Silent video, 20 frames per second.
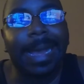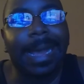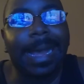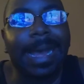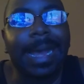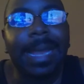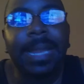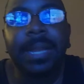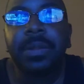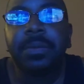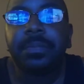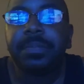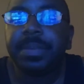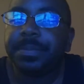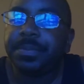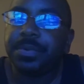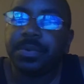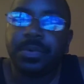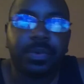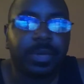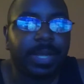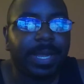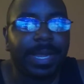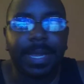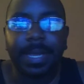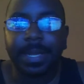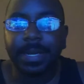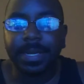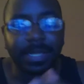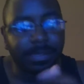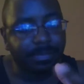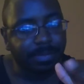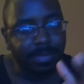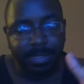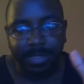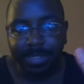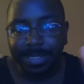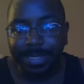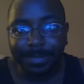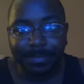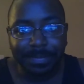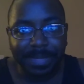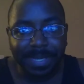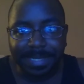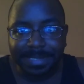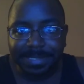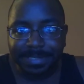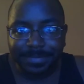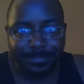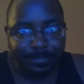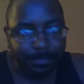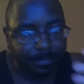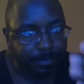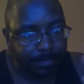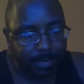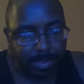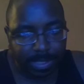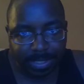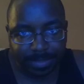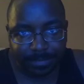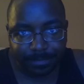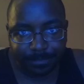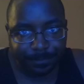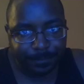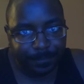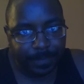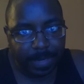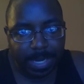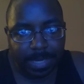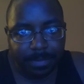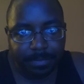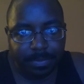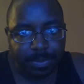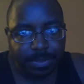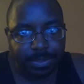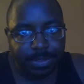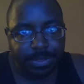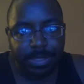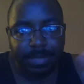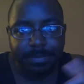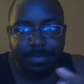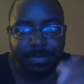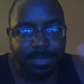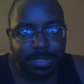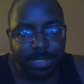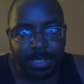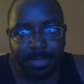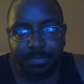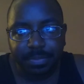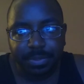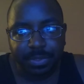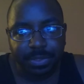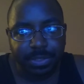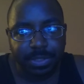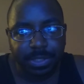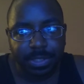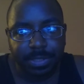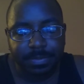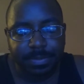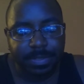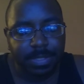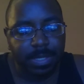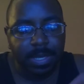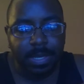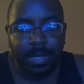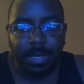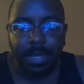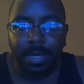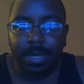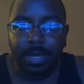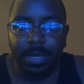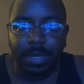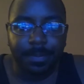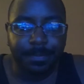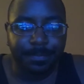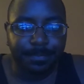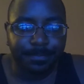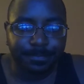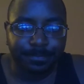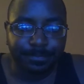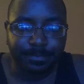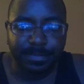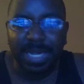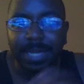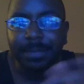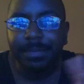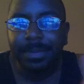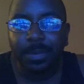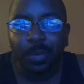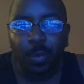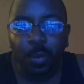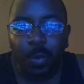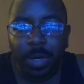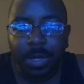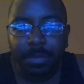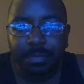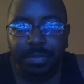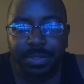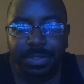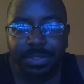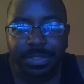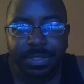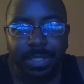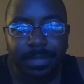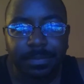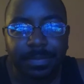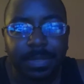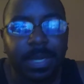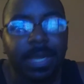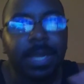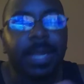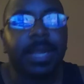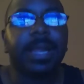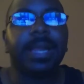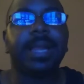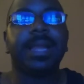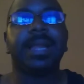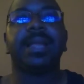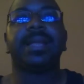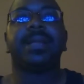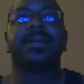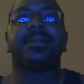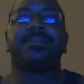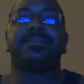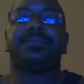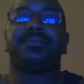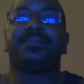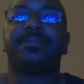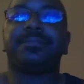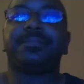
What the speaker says: I know people who can't even get past like 5 push-ups, 10 push-ups. I've been 1 push-up, and